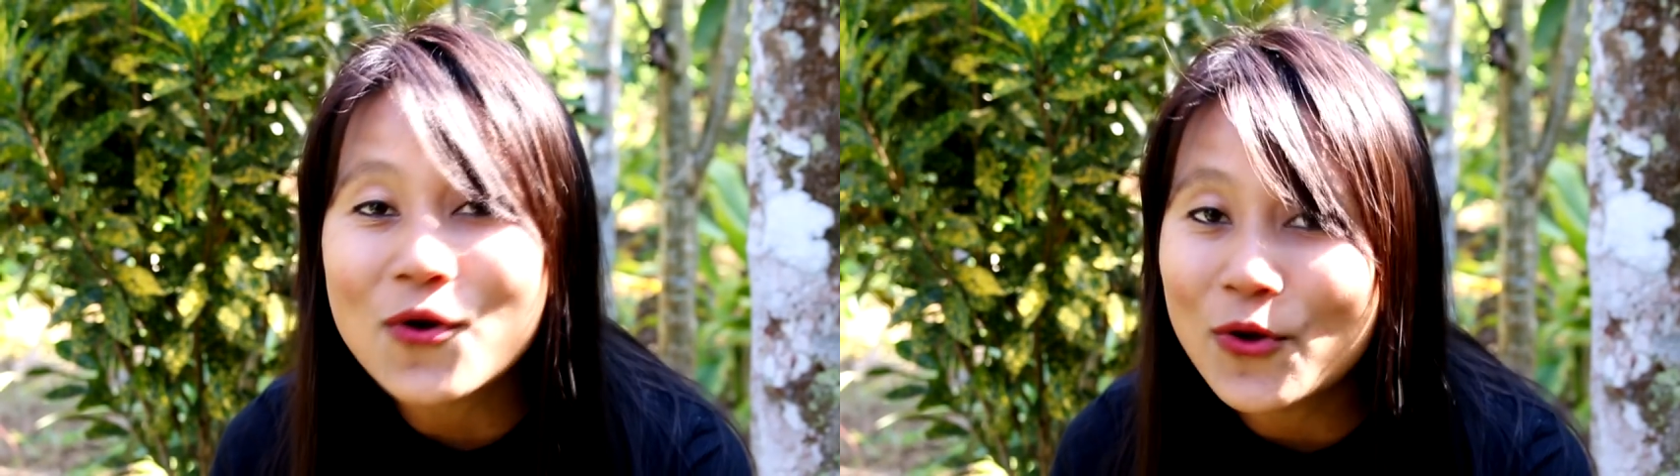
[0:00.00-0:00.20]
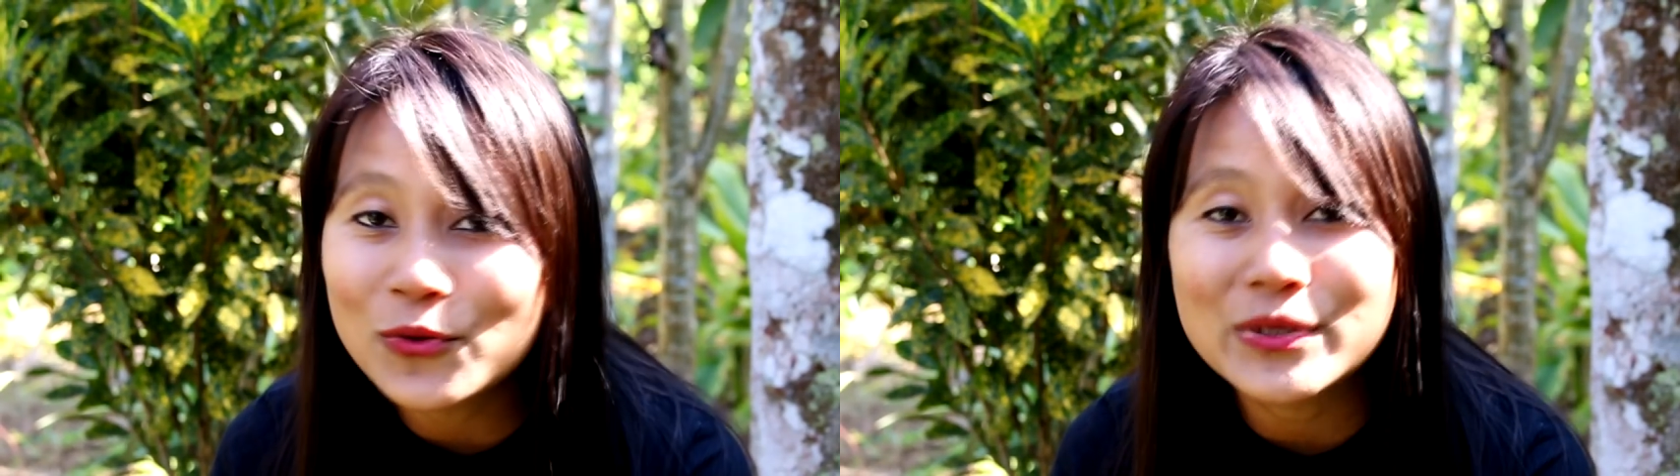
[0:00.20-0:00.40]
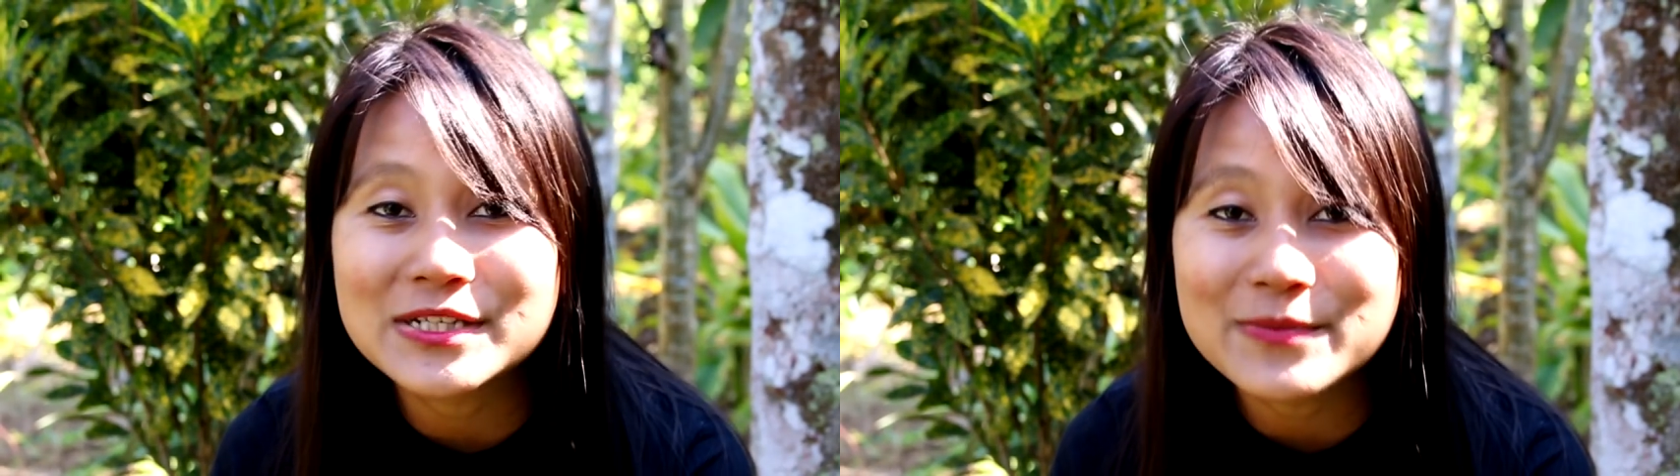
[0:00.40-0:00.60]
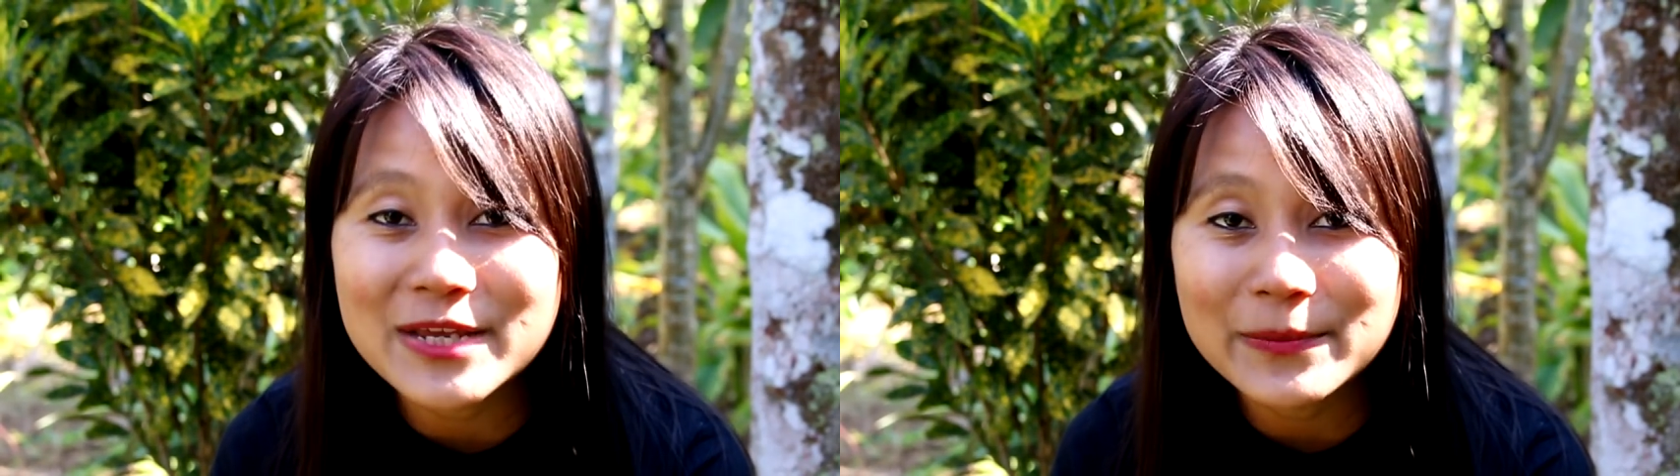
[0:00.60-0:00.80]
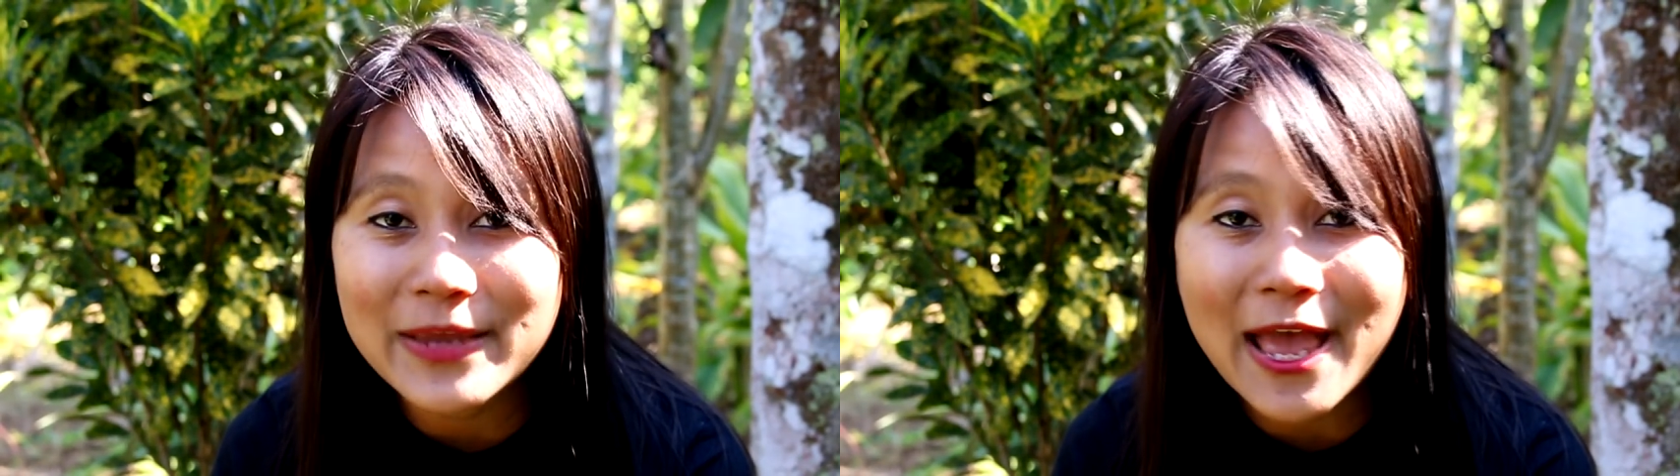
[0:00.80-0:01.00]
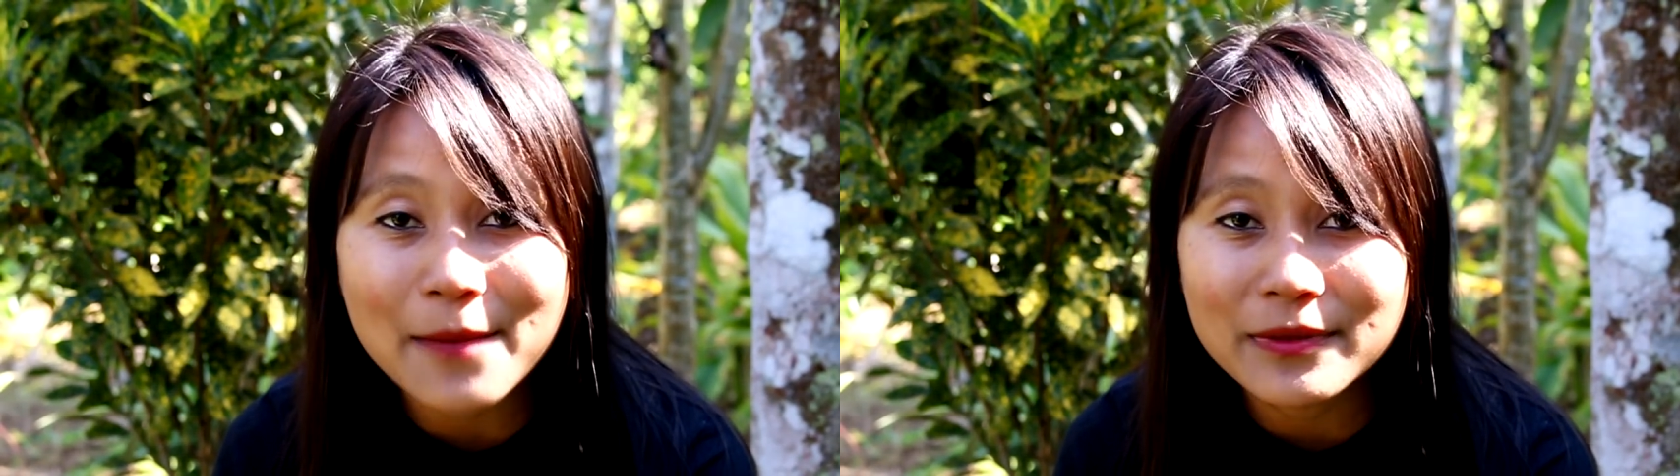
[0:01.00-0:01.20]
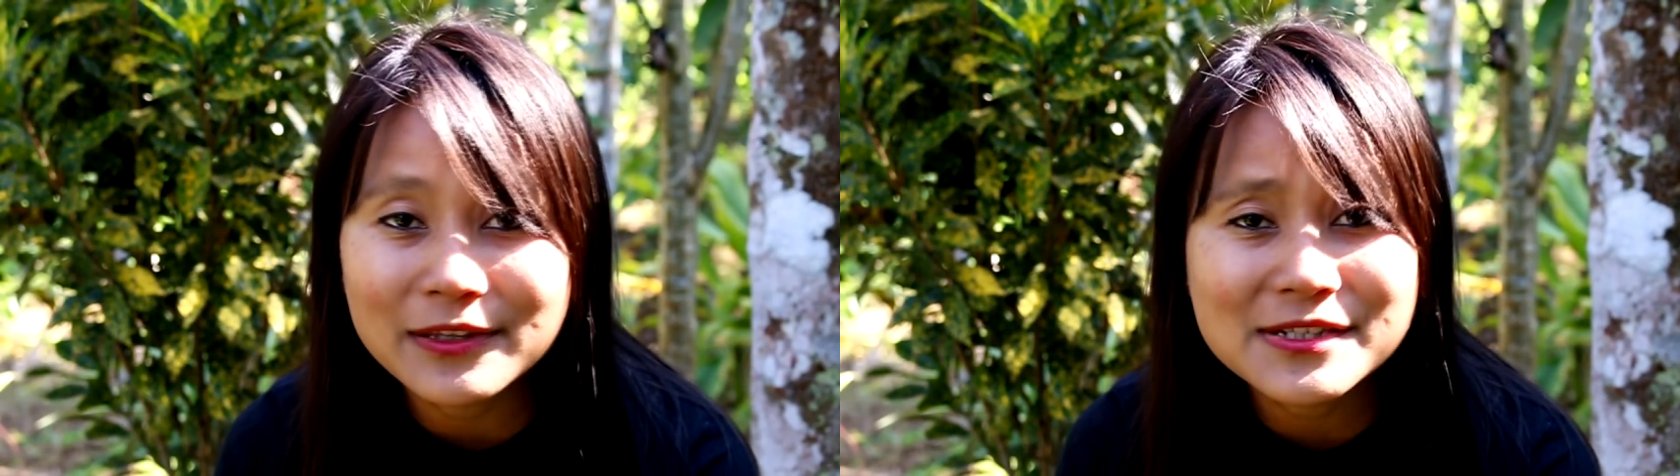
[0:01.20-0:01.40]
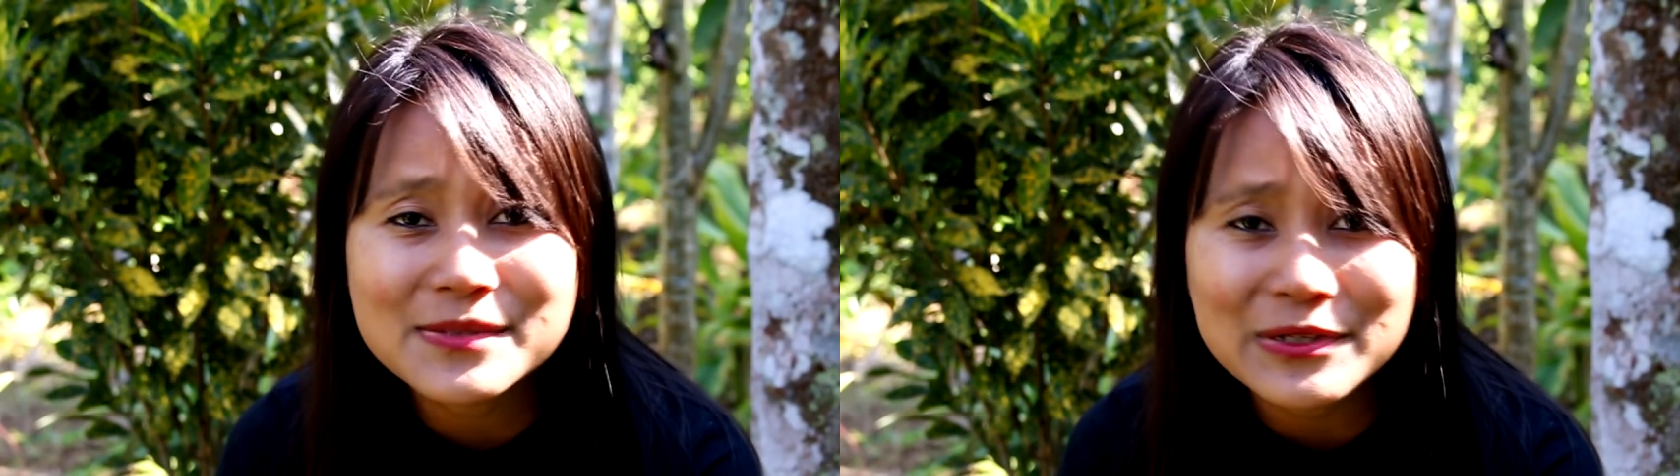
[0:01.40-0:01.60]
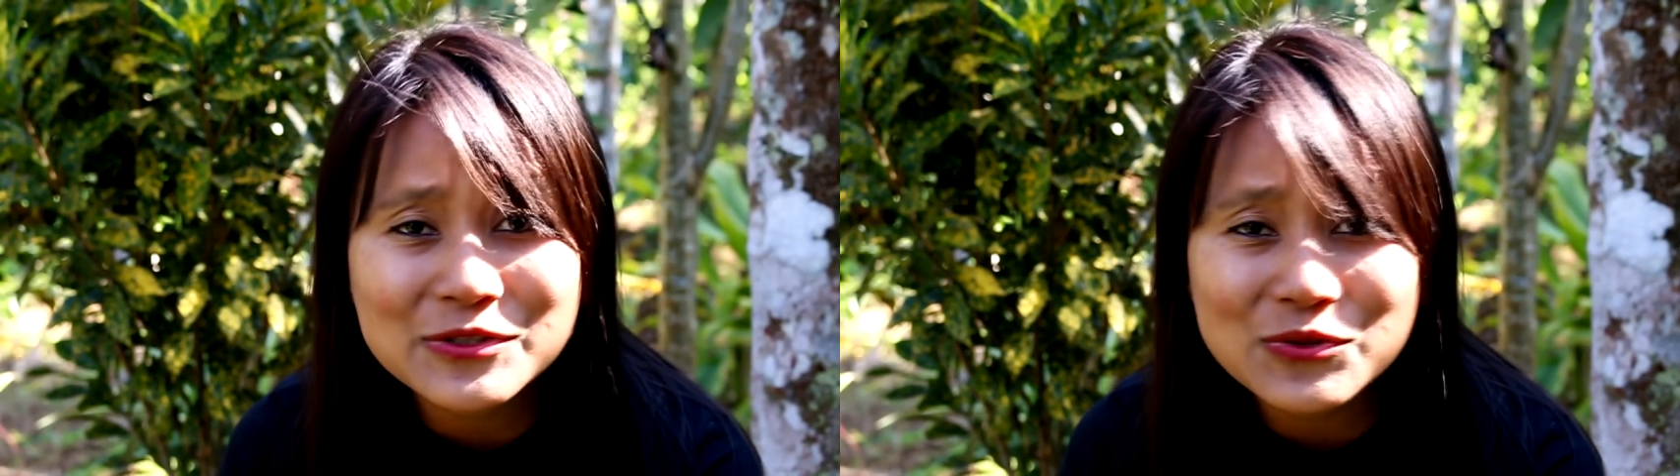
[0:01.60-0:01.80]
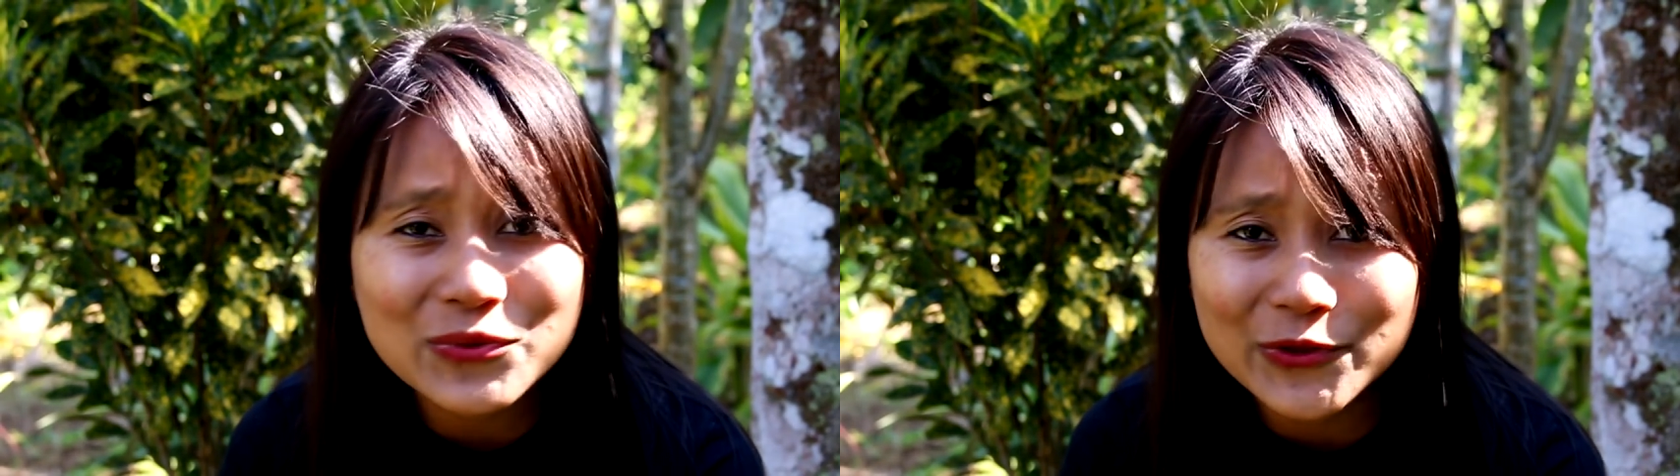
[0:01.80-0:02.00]
always make me happy. They smell
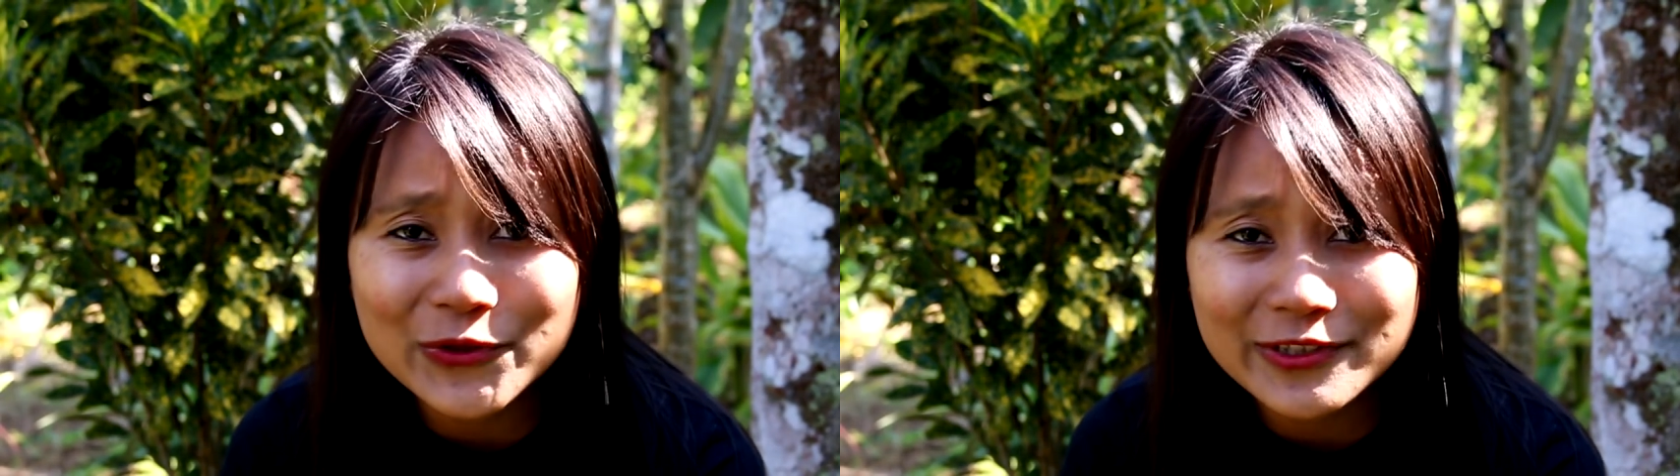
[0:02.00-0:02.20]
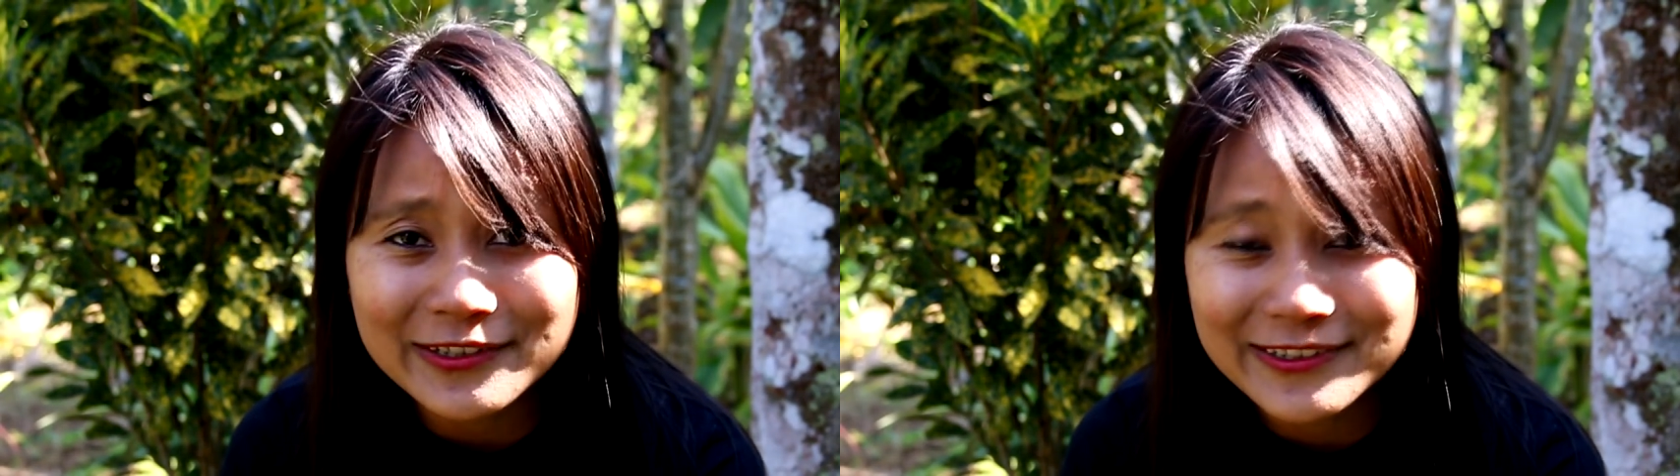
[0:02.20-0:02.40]
so good.